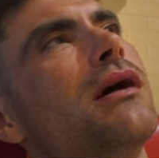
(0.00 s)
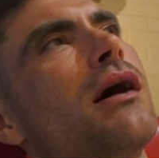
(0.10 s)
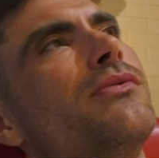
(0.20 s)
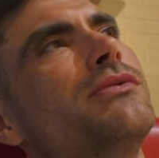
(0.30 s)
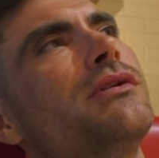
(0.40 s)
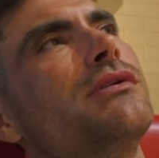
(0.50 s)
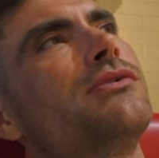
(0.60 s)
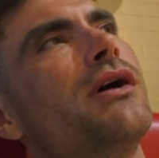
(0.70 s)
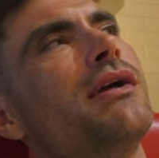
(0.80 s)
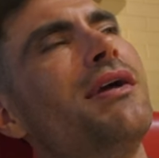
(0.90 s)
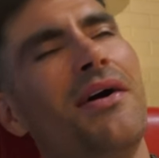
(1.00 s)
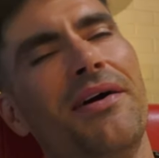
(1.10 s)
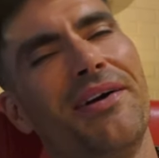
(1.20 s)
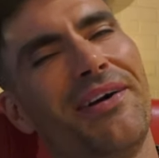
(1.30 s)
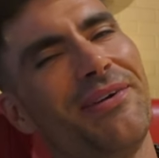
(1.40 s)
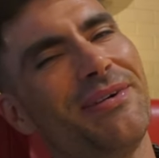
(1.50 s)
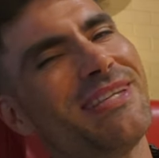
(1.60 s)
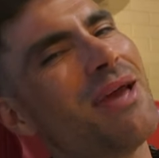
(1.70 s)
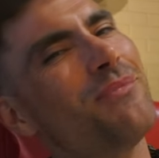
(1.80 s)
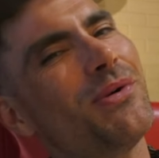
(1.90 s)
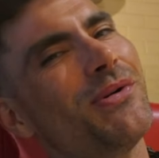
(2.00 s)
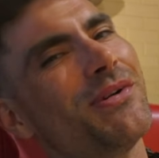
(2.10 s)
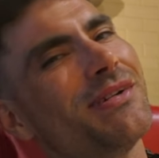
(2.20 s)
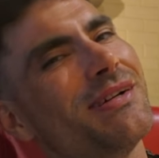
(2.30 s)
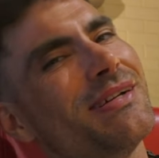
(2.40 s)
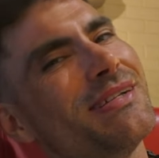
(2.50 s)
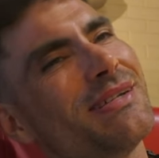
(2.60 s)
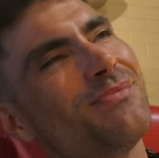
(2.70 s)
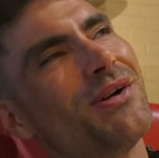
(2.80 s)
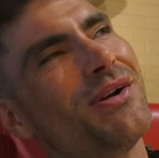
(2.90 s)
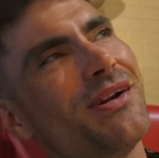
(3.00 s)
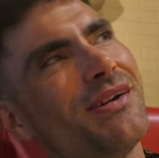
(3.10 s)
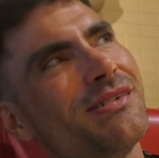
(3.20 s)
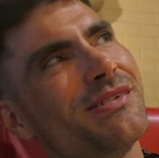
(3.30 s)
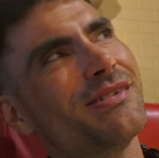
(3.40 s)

I was gonna try and go to a temple tomorrow.